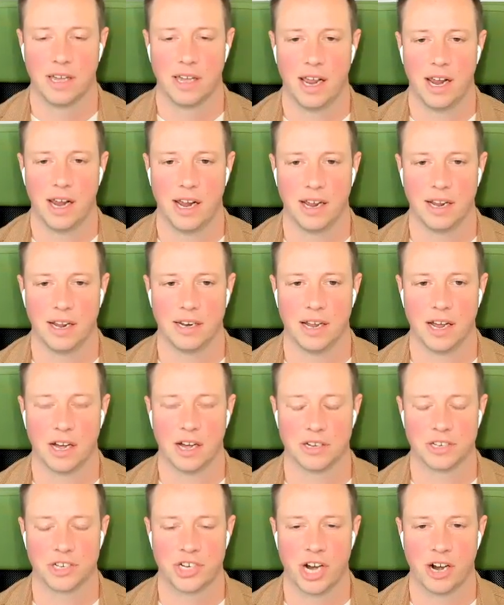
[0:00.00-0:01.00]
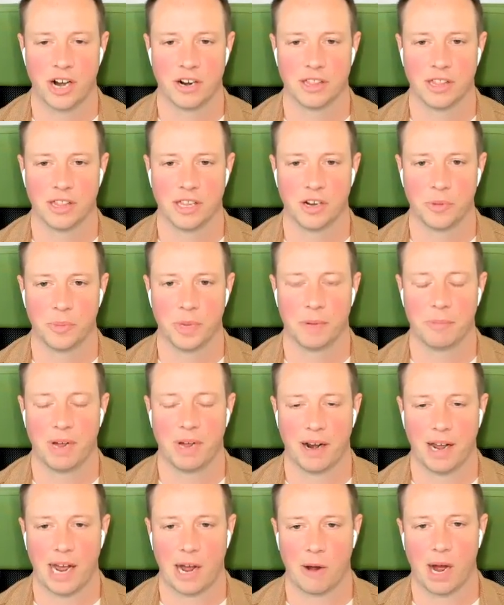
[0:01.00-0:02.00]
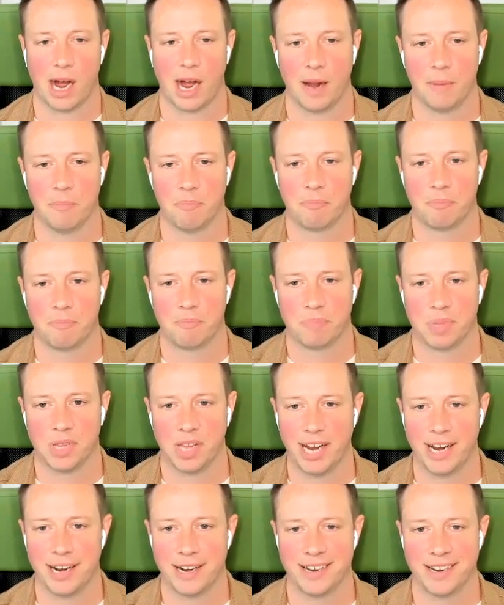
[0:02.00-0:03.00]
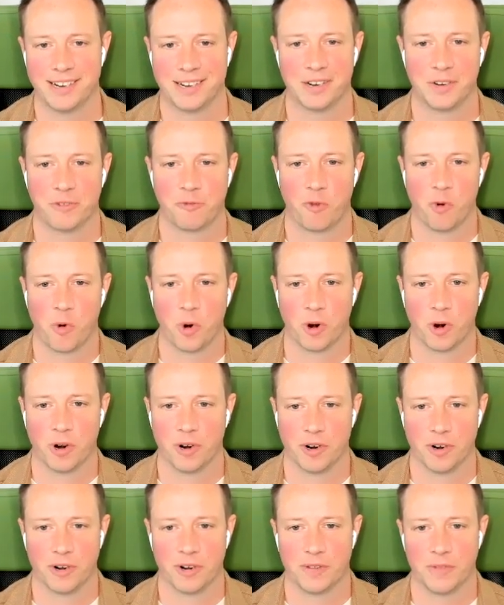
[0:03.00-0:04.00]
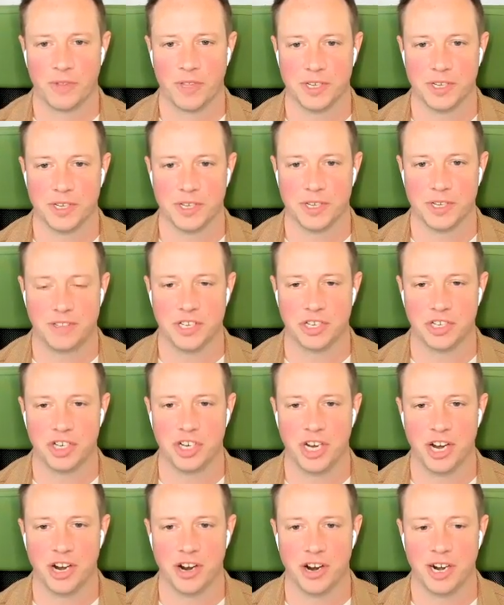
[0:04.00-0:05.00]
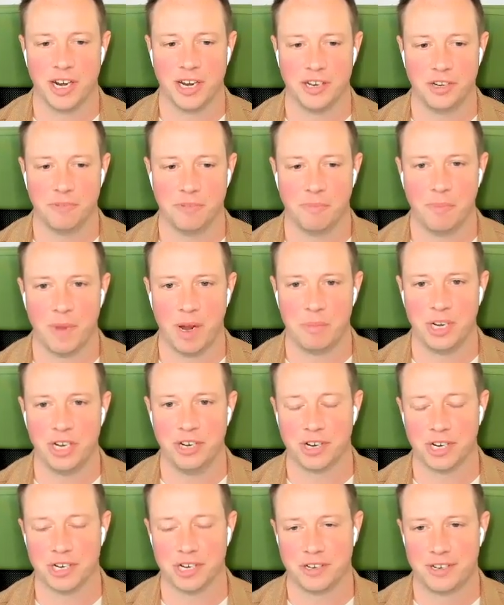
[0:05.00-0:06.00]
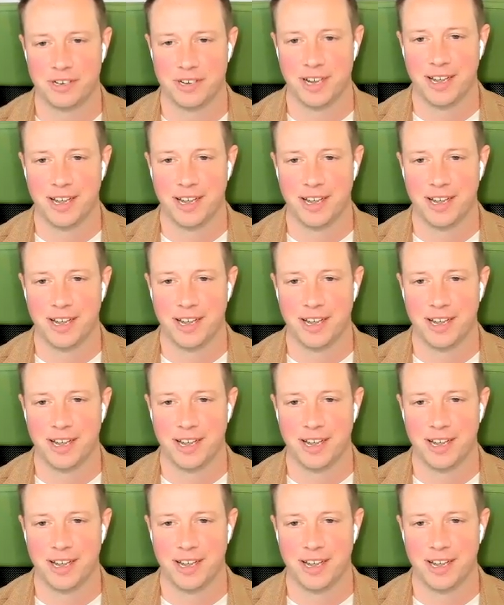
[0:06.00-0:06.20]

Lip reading: And I'll share a little bit about how I'm planning for this year, and maybe you can